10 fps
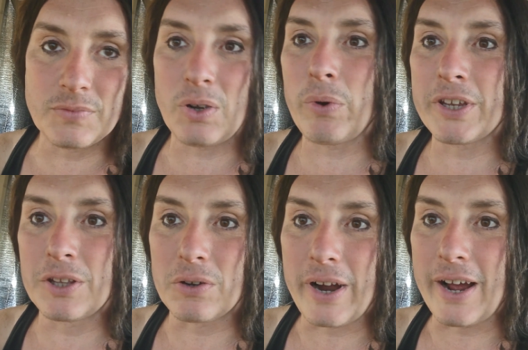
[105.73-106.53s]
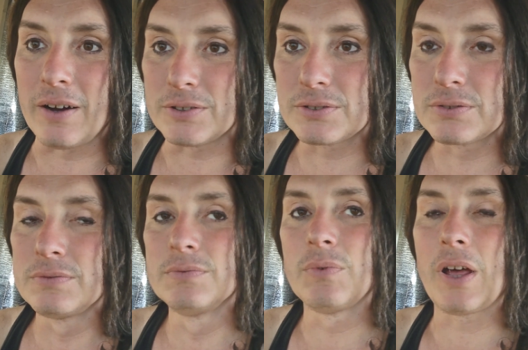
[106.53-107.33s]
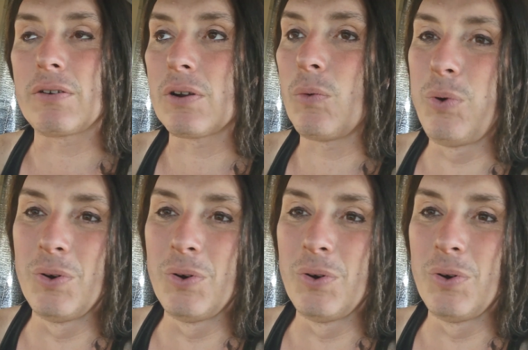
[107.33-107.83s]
a regular house. I don't know